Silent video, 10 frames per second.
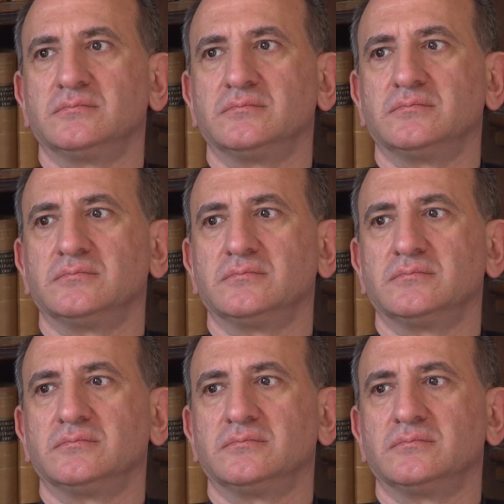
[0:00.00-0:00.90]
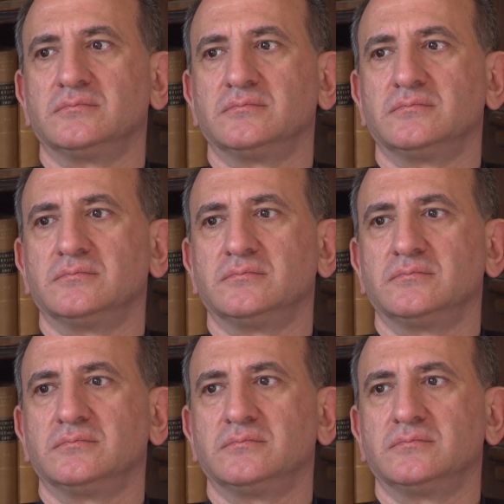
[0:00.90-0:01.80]
politicians more able to go up
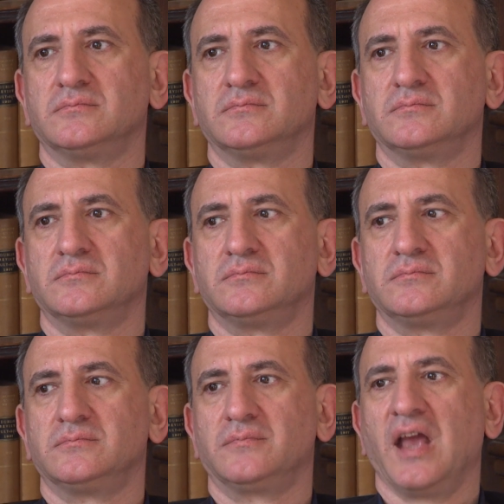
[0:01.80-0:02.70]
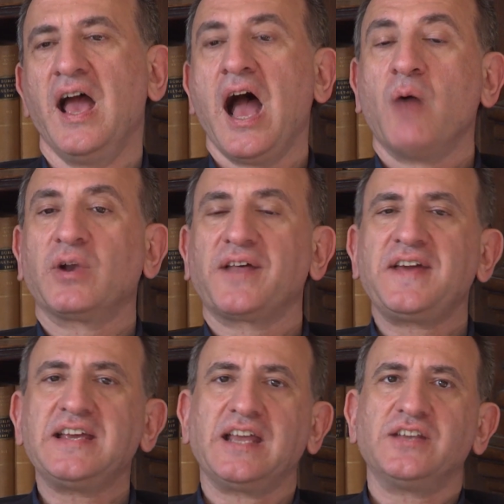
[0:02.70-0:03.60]
there and do do their own thing? Well, I
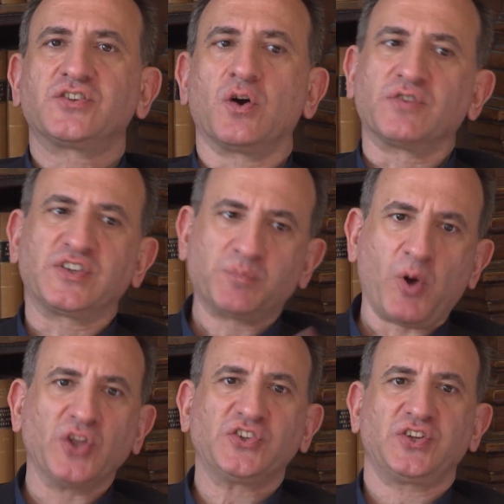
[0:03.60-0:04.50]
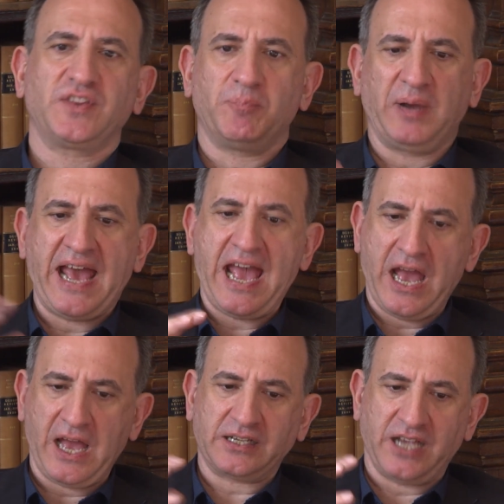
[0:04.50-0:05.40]
think in sort of response to the
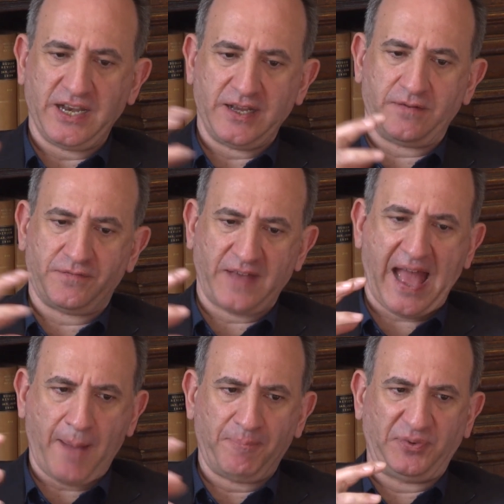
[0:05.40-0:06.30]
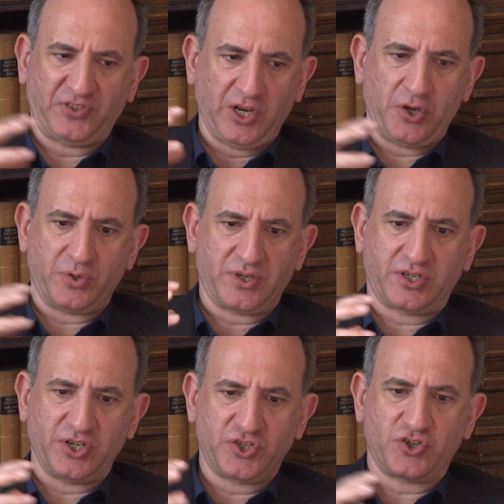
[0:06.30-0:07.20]
Blair kind of absolute
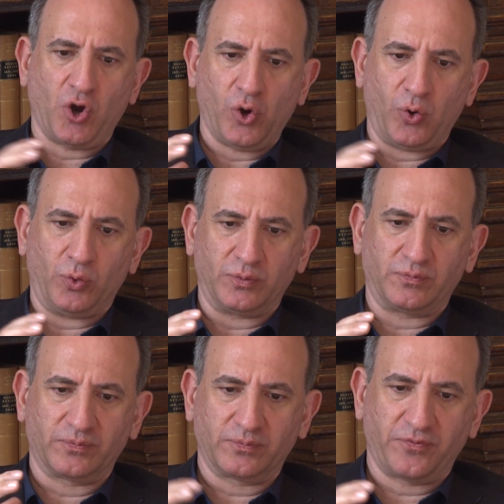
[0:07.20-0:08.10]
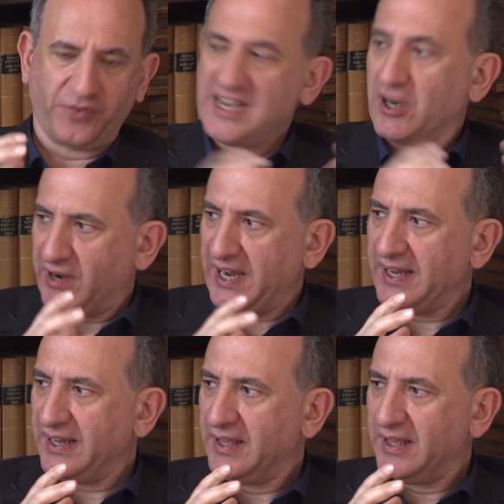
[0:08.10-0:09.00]
control
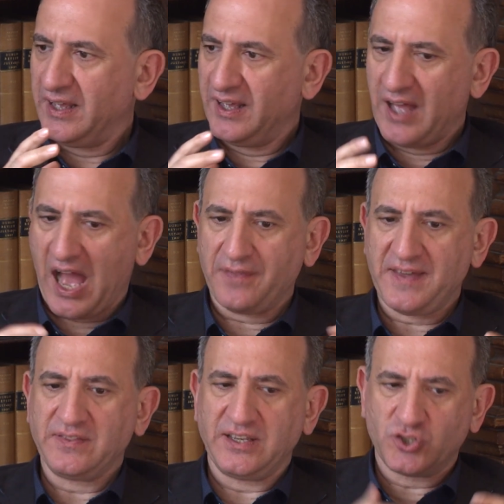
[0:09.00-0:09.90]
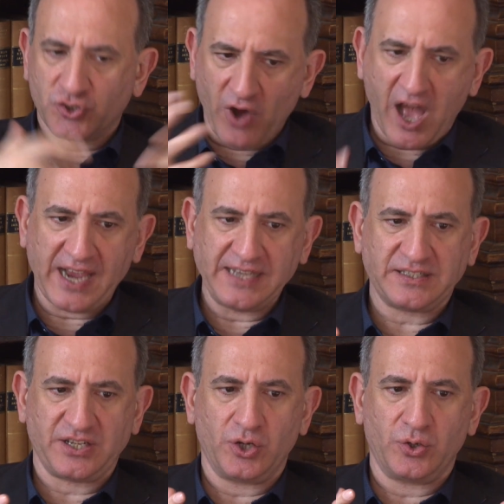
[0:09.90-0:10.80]
freakery, yeah. I think they try
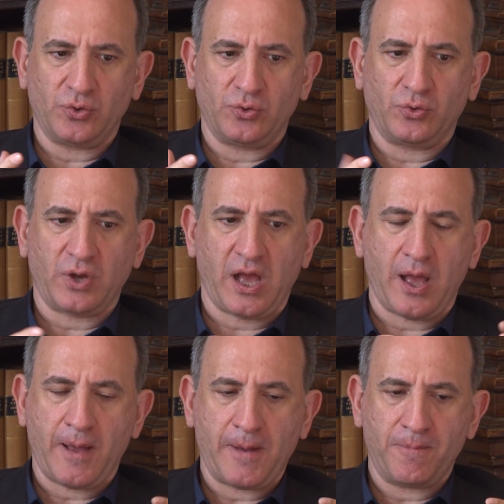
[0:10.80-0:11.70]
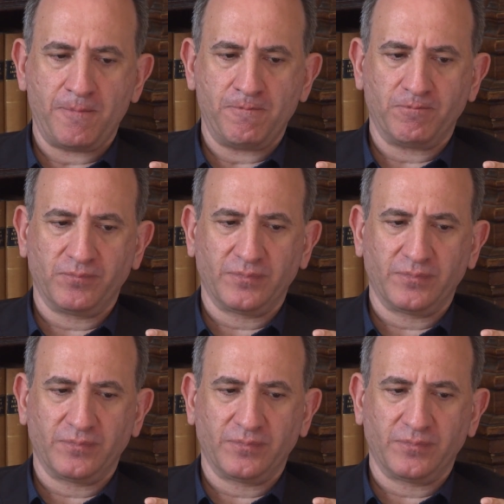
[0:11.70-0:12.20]
to. Um,